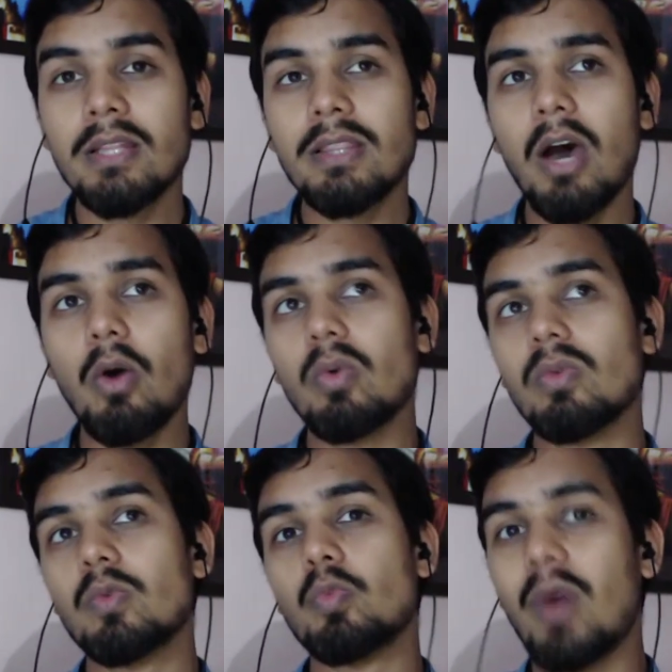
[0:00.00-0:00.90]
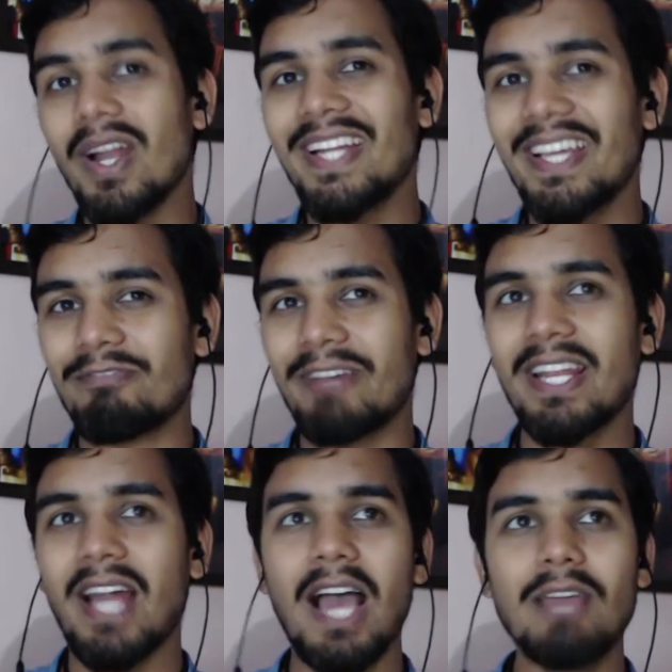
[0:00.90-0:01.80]
Now, one day
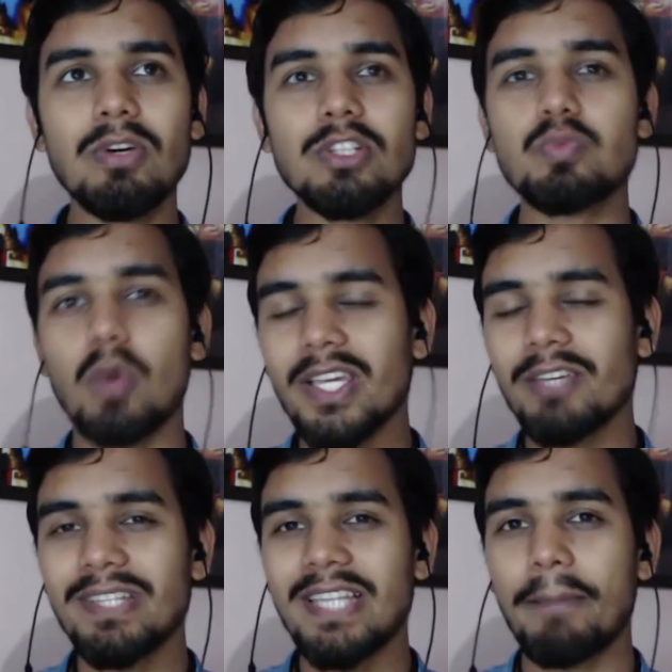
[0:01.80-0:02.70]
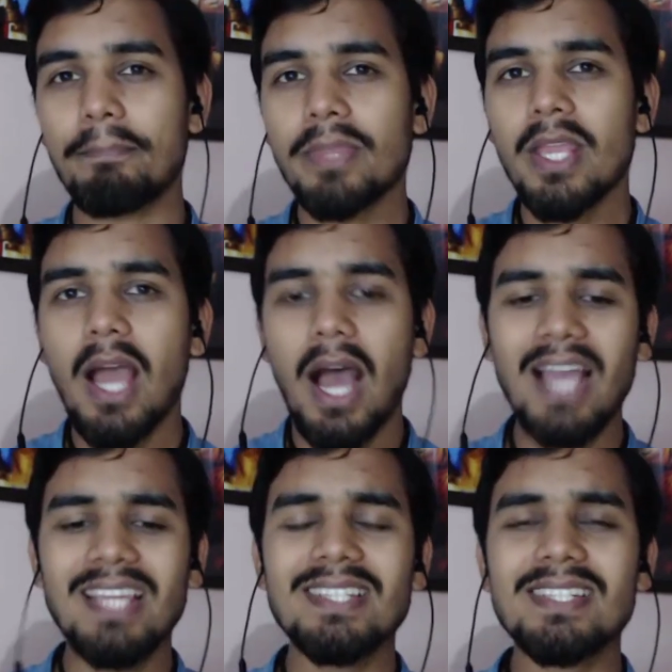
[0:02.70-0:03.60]
when I was working with them,
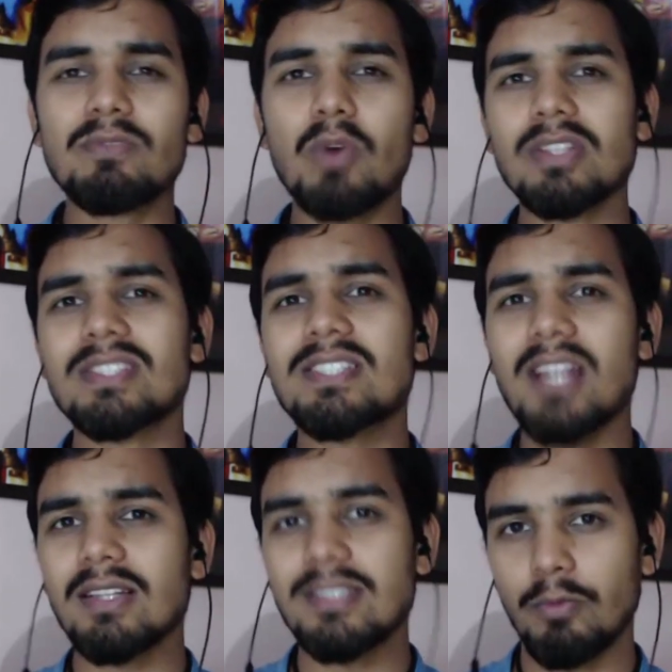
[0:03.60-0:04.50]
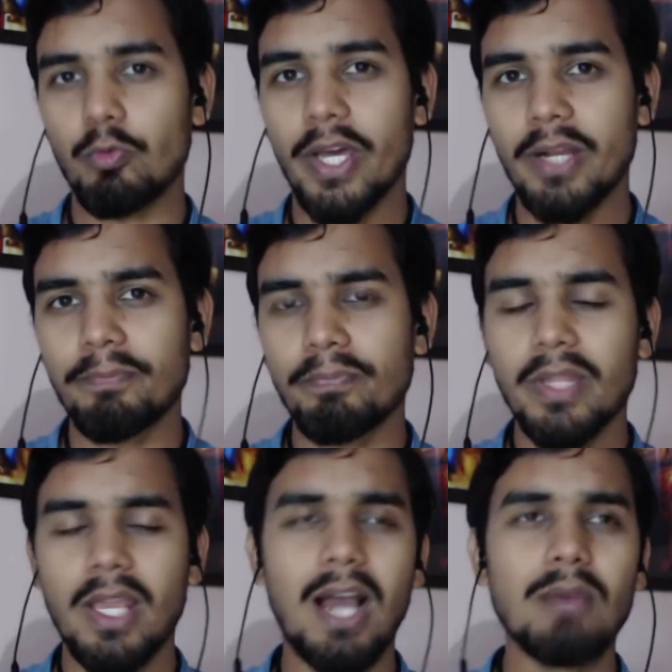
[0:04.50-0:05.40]
I was stuck somewhere.
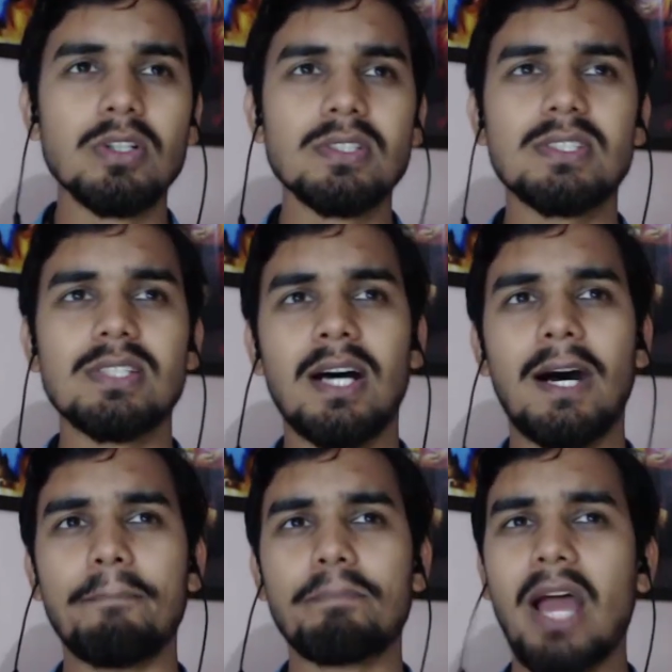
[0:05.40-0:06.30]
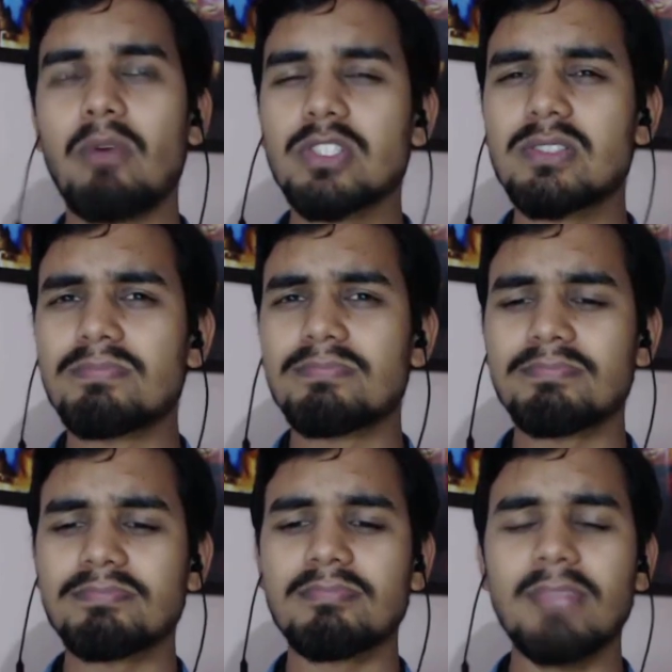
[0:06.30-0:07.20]
I was
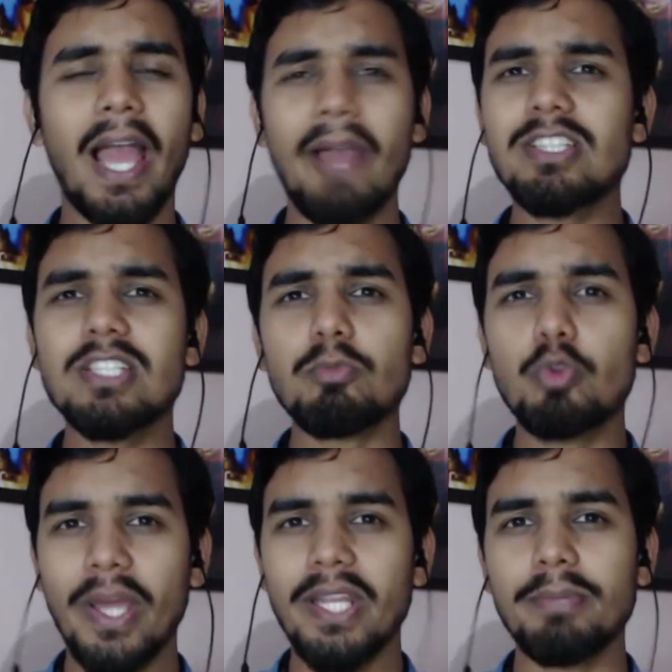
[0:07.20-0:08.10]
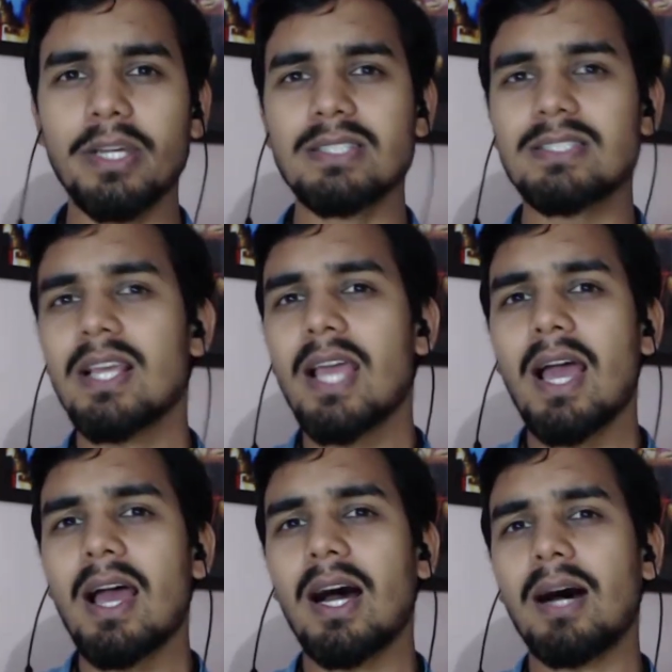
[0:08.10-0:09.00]
having some query because
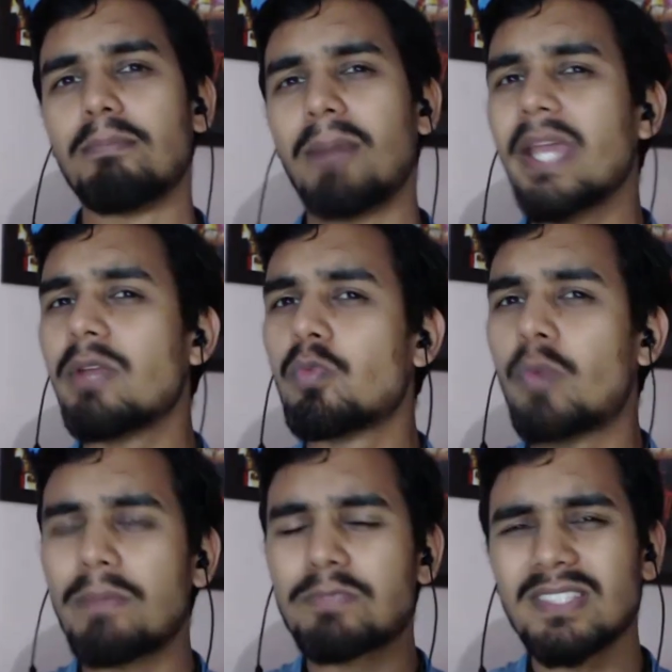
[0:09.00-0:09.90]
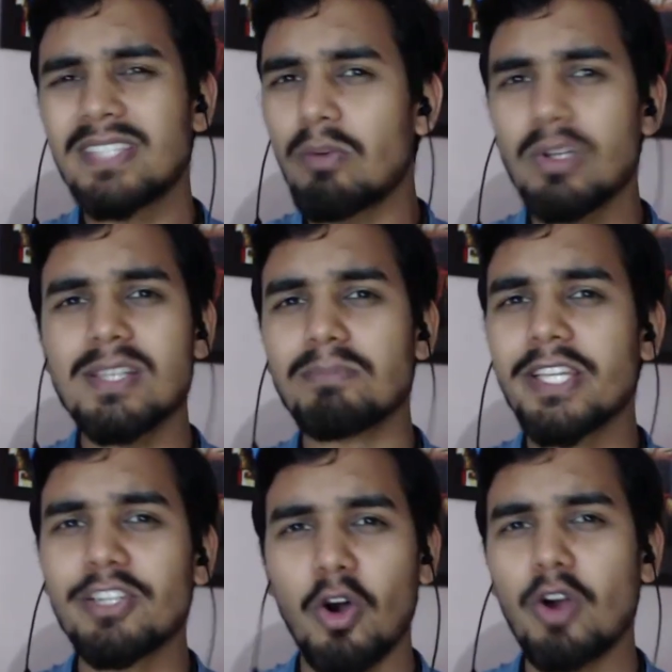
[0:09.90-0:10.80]
my webs there was
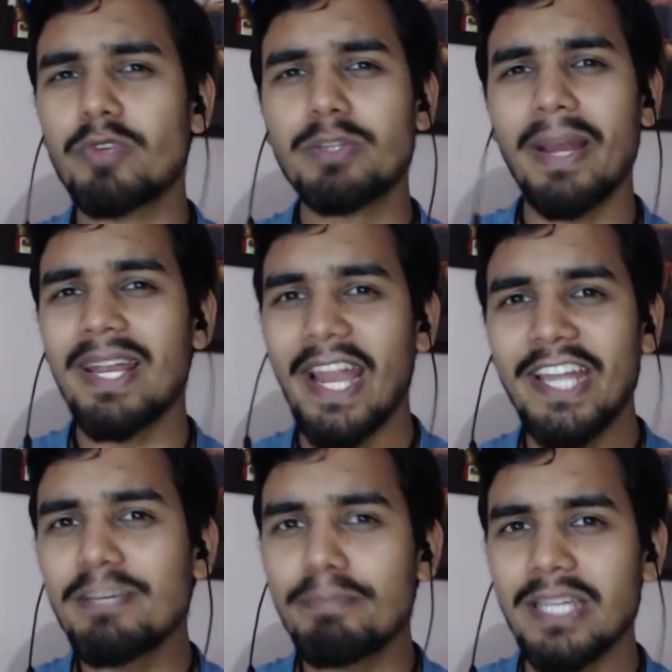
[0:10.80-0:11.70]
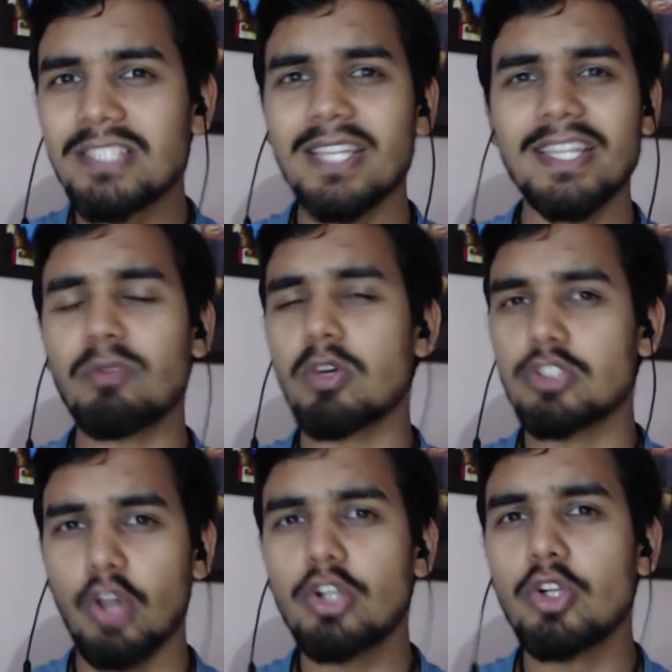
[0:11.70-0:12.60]
something wrong with my landing page and that was
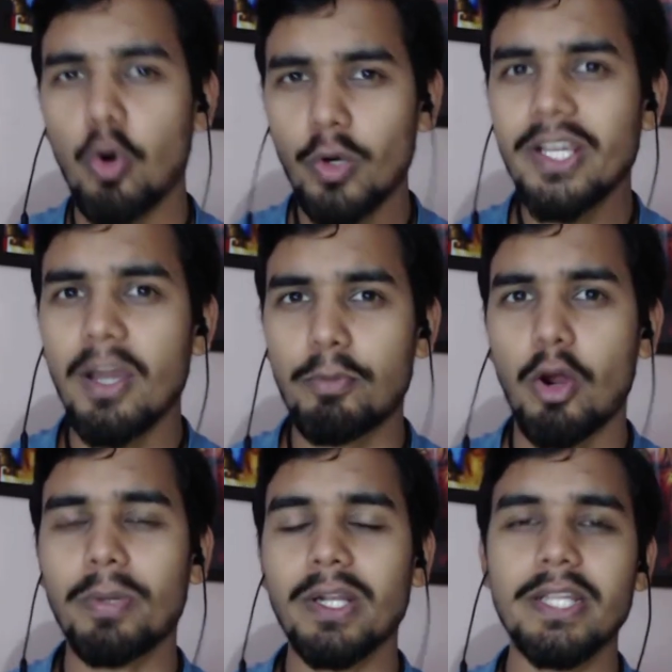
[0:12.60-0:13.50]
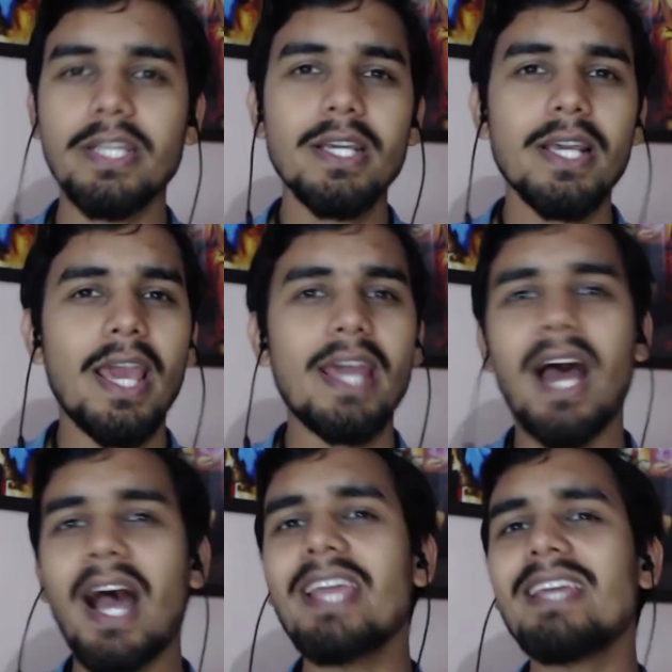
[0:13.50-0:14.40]
not loading up properly, and
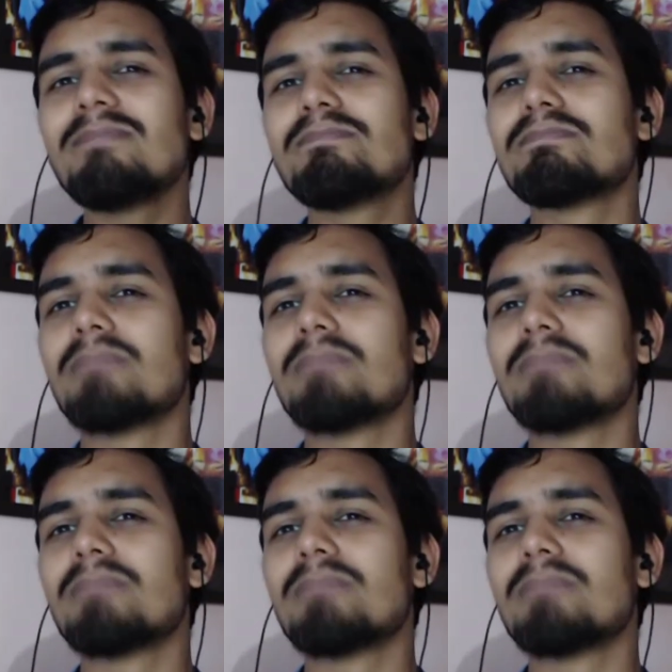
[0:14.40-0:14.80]
I